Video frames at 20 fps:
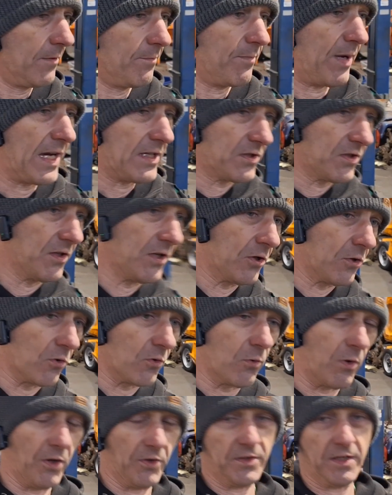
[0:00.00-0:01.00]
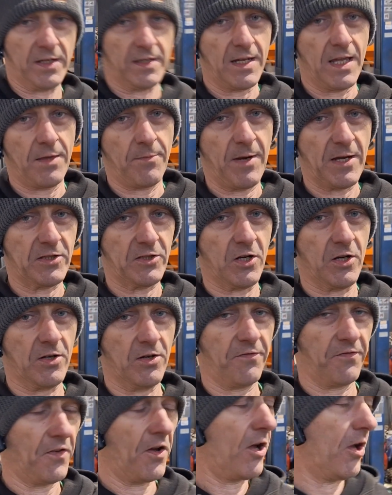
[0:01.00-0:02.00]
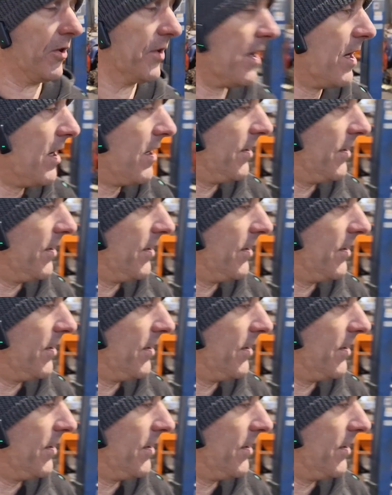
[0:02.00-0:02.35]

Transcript: Buy something good quality. Get the best you can afford.